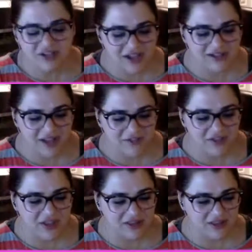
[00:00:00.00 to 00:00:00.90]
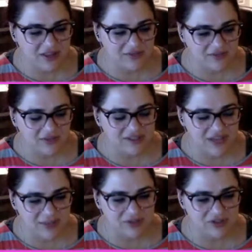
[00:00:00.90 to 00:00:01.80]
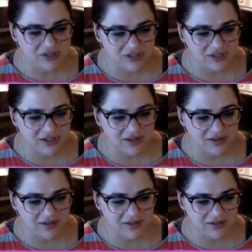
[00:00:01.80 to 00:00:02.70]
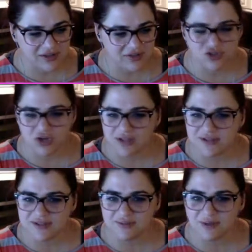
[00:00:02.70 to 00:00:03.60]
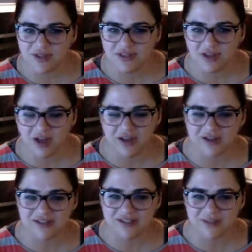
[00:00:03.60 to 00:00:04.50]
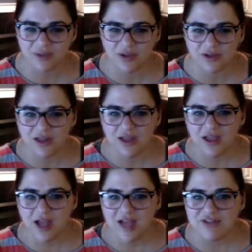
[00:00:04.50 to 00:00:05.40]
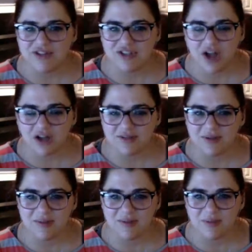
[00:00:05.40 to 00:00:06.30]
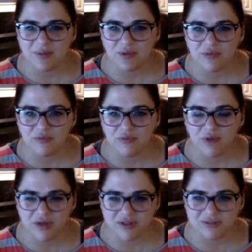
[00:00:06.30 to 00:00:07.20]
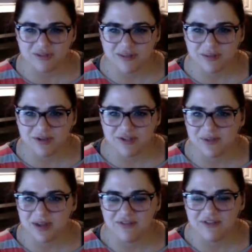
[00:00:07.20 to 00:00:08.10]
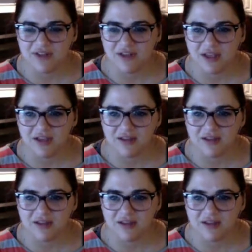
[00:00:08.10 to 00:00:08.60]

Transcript: I feel like that they've established a kind of a trust with the audience at this point. I haven't talked to many people who've also read the books, but I feel like